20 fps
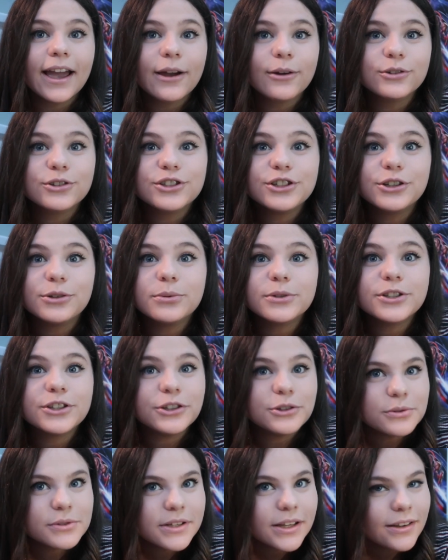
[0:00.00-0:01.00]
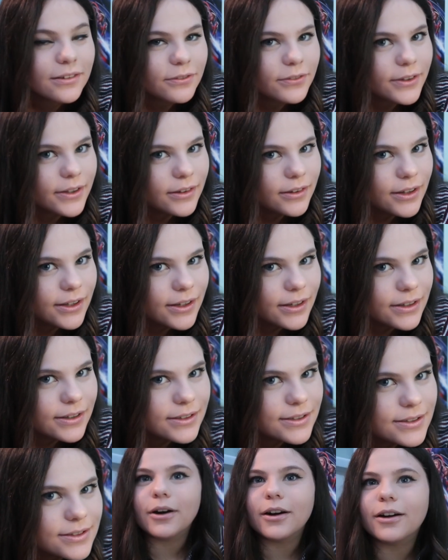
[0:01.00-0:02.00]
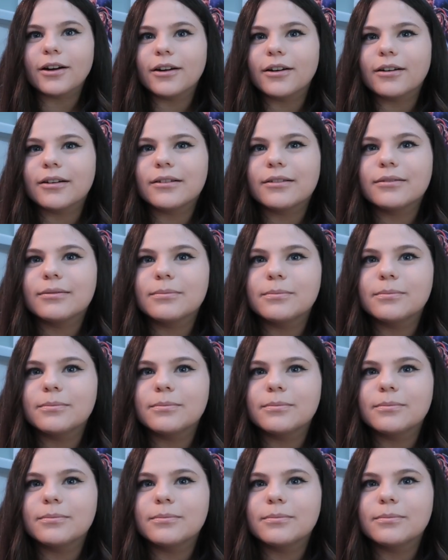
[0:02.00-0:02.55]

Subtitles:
how she was using Felix for